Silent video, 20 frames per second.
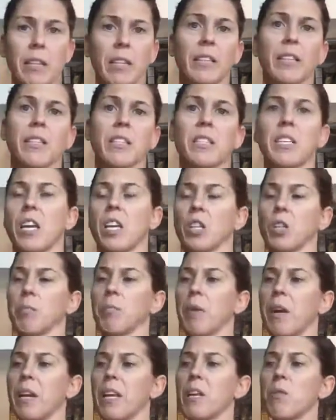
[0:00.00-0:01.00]
like this killer
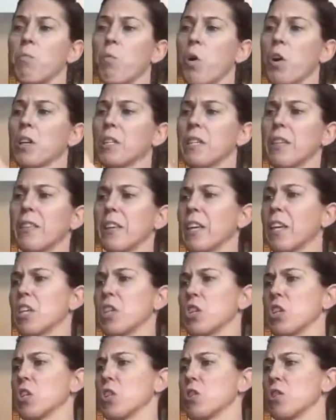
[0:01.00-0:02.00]
bread. He worked in the
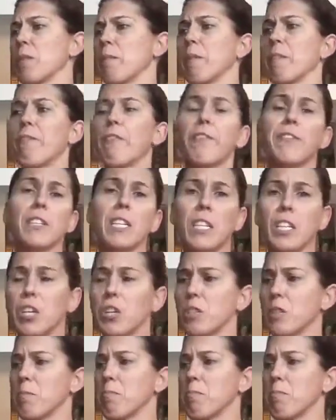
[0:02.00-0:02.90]
kitchen or something. 15 years in